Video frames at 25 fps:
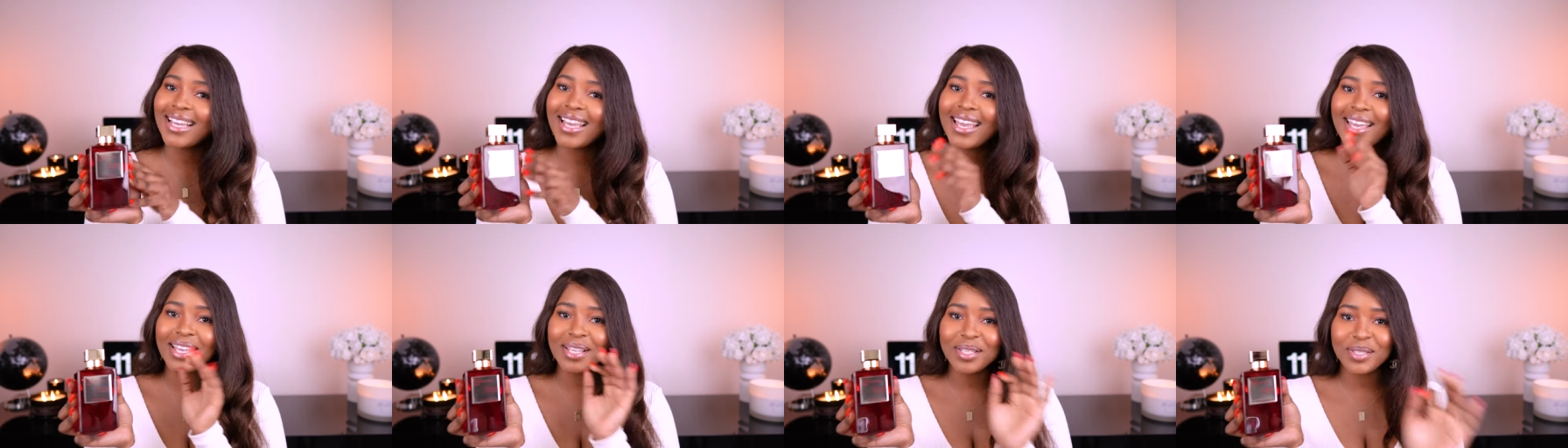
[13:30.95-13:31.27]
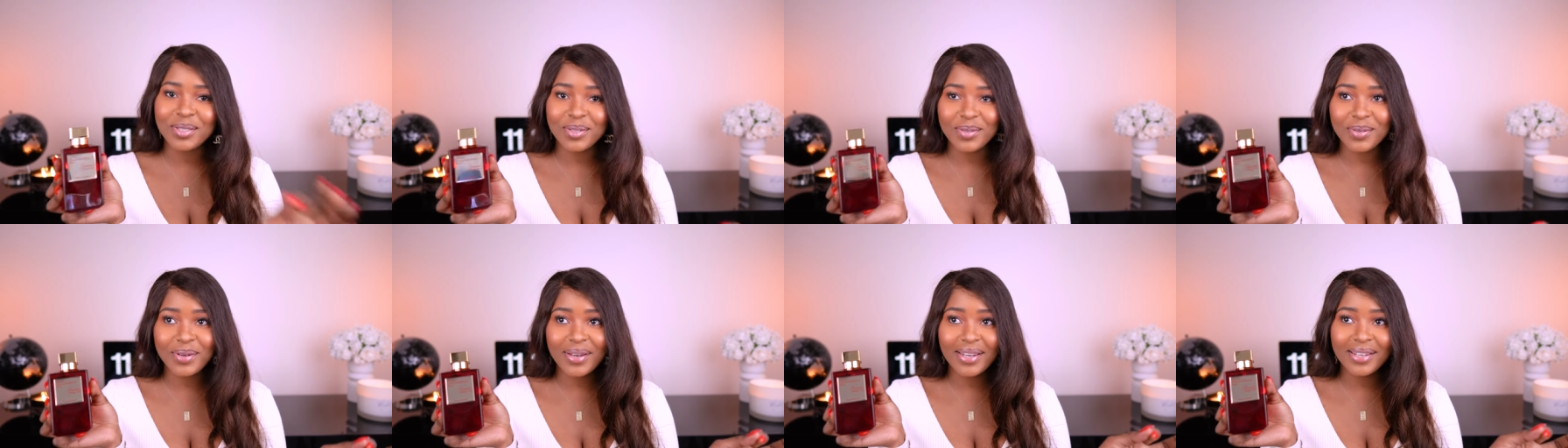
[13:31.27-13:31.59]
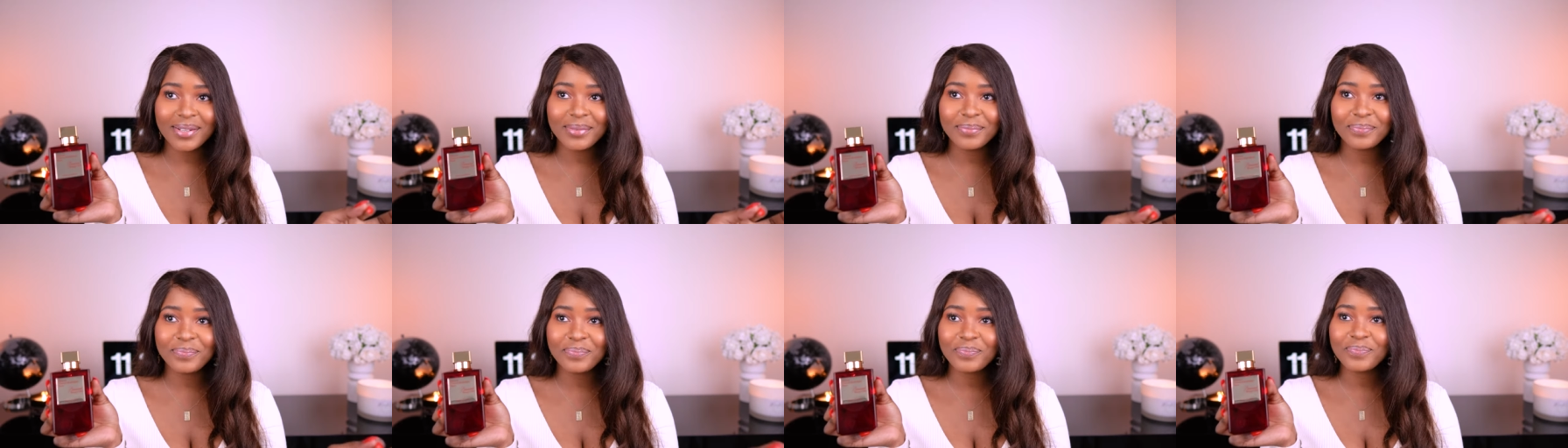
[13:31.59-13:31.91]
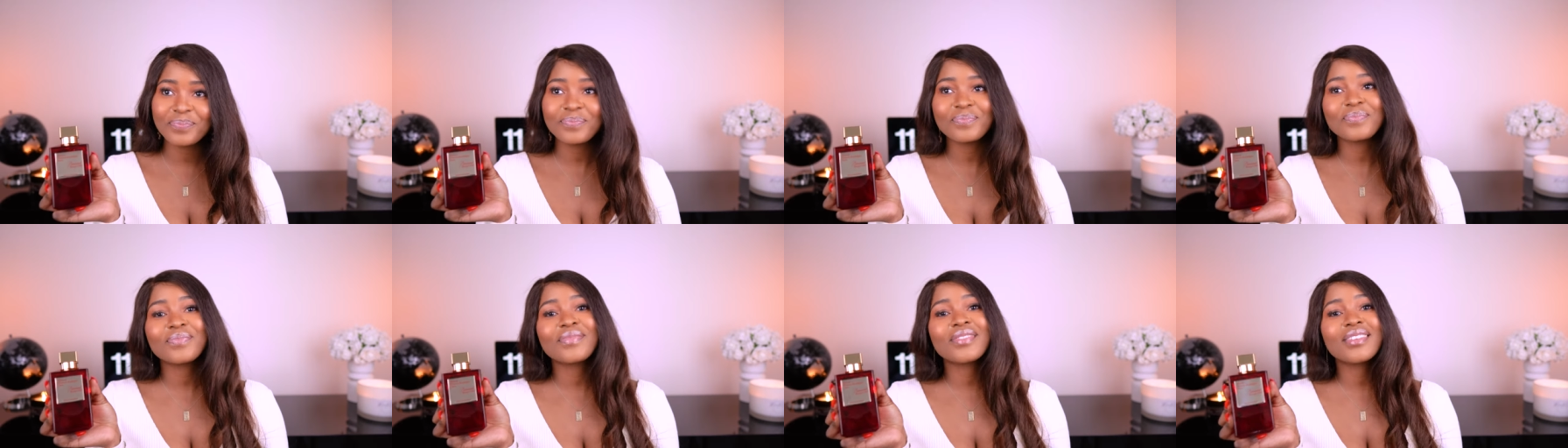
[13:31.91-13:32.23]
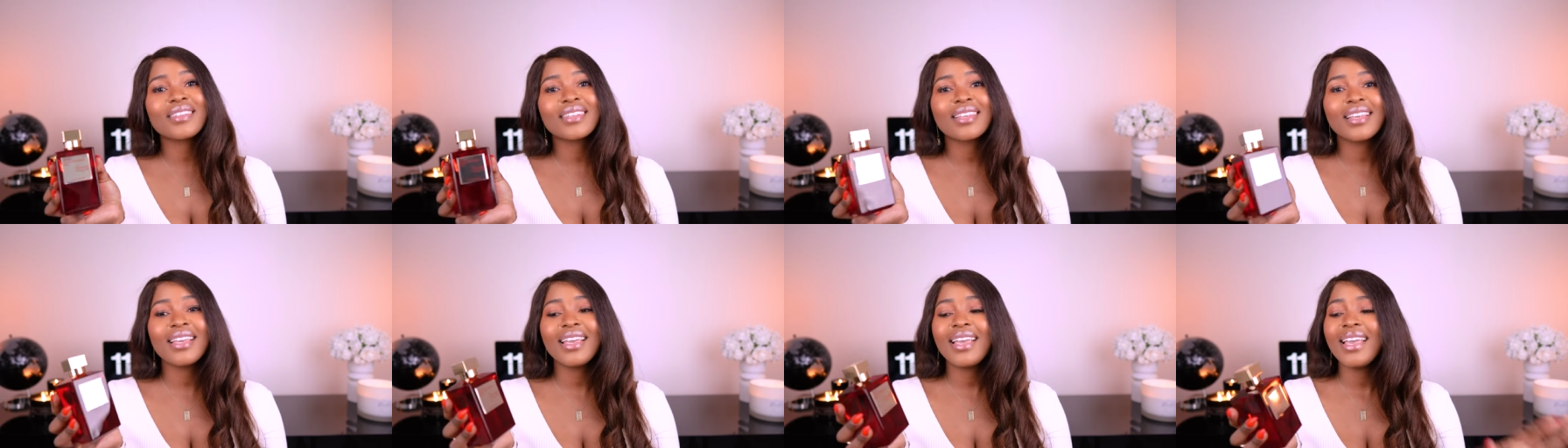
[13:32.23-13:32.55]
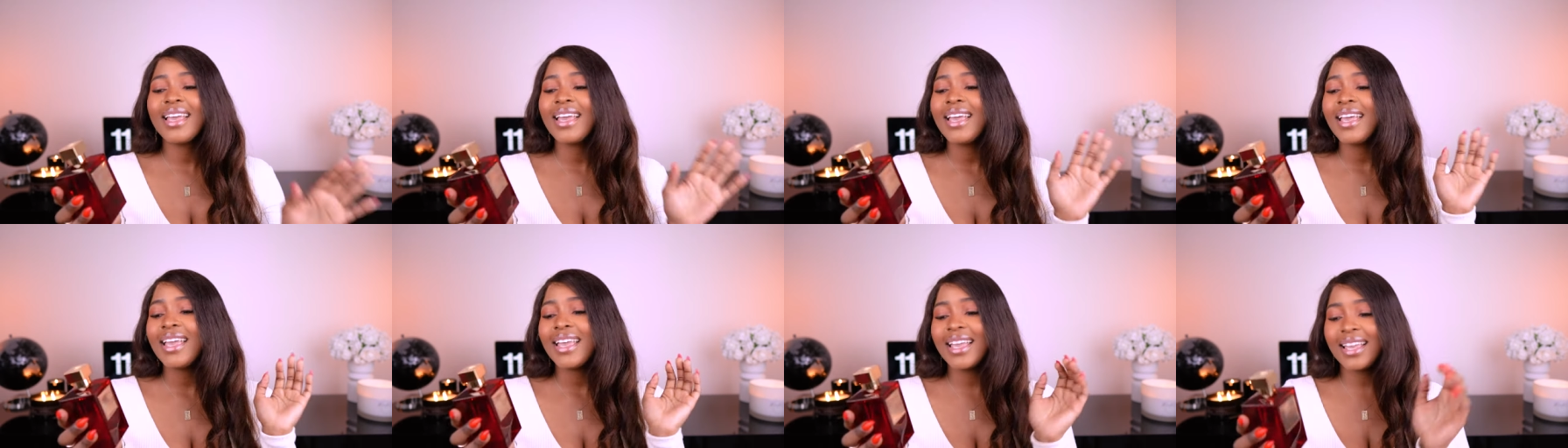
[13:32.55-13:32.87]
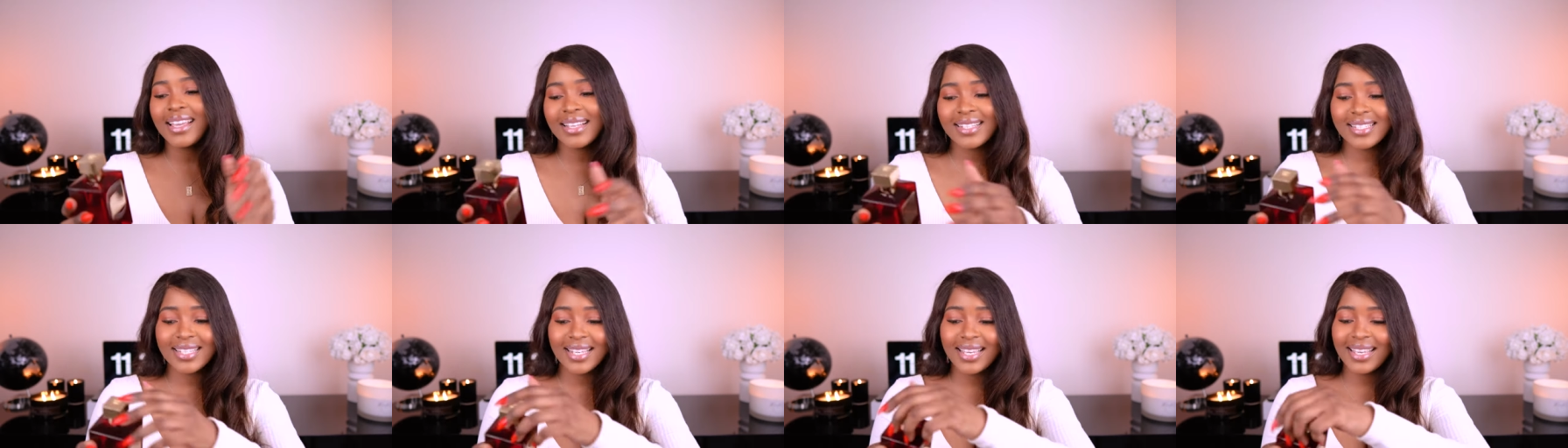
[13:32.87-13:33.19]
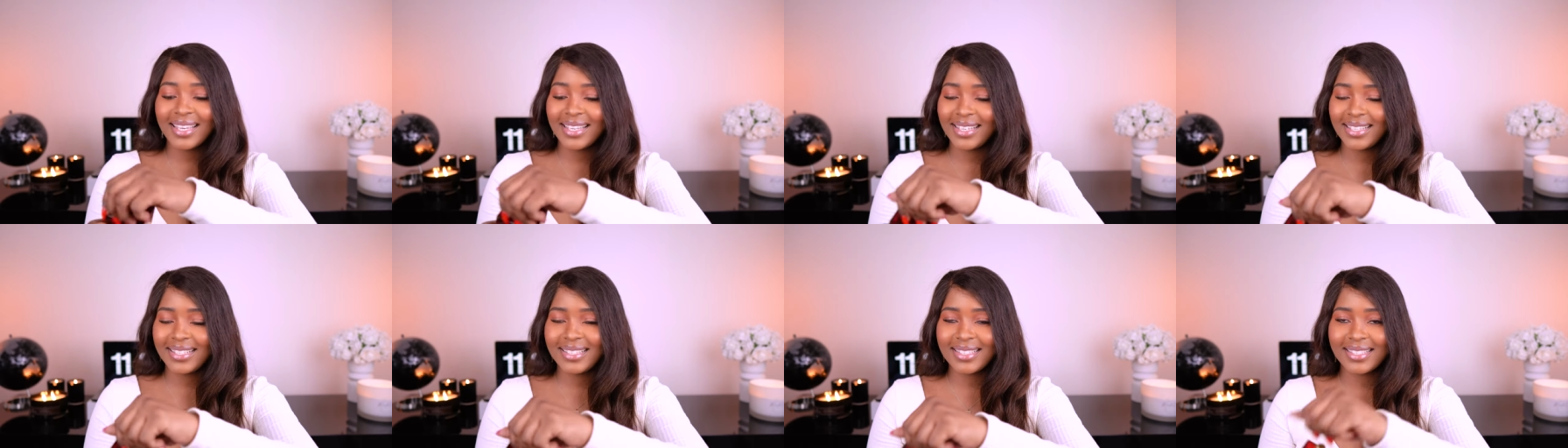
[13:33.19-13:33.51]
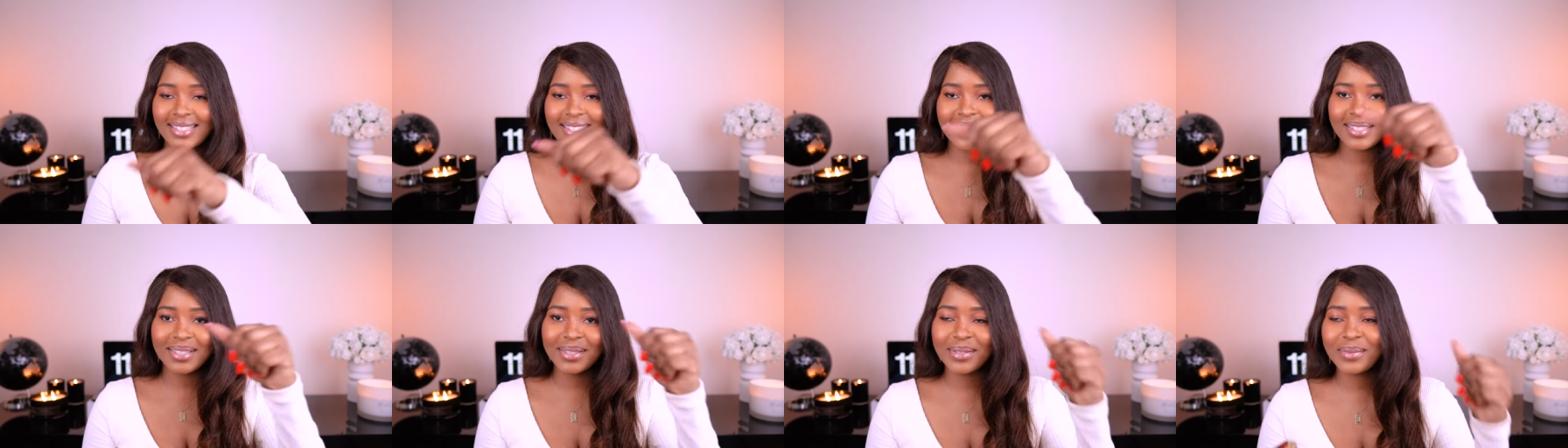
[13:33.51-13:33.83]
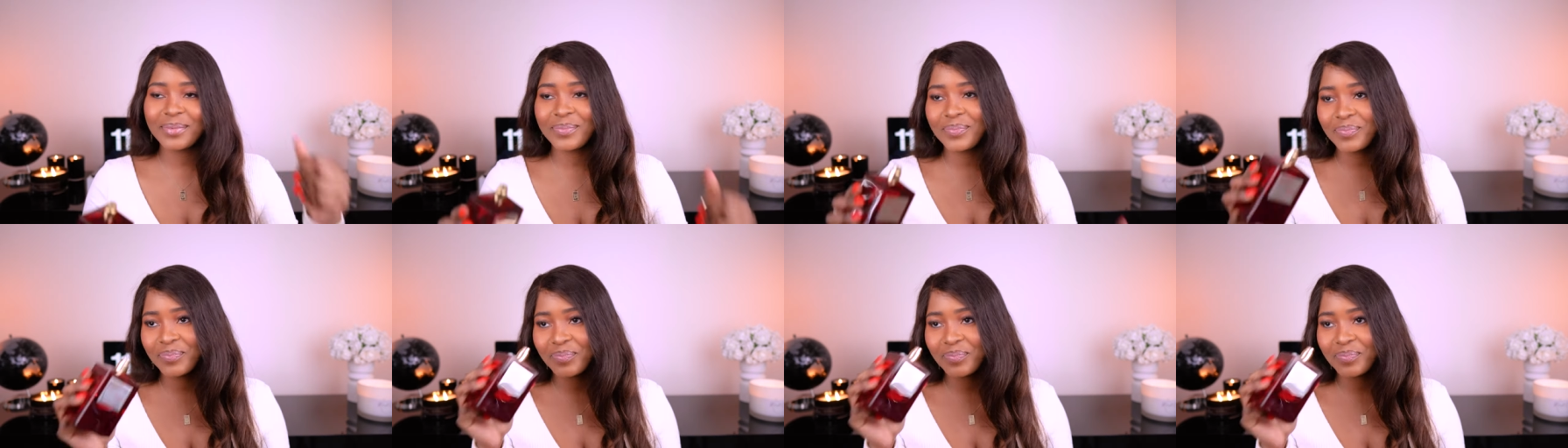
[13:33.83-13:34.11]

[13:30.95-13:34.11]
Extrait. It is.